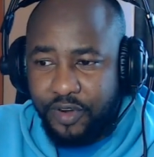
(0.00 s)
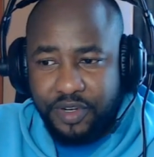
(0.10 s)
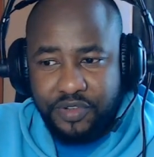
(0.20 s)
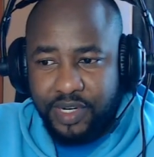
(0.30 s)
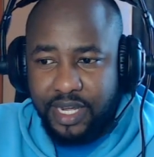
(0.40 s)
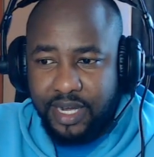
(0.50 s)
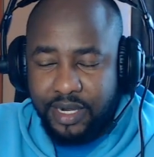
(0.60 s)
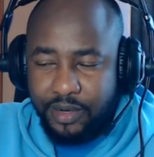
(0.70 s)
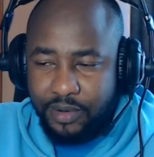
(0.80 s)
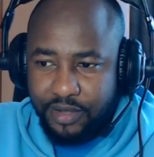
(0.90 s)
It's really
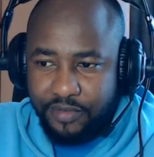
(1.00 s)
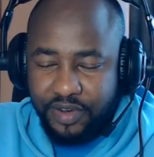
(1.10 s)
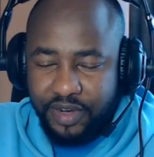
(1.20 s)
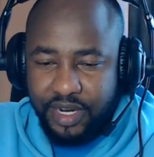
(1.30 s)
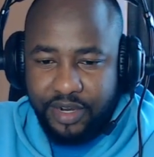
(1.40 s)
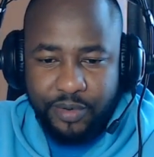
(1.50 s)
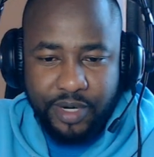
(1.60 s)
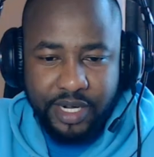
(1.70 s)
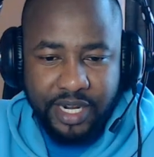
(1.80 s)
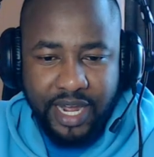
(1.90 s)
hard, a very hard word.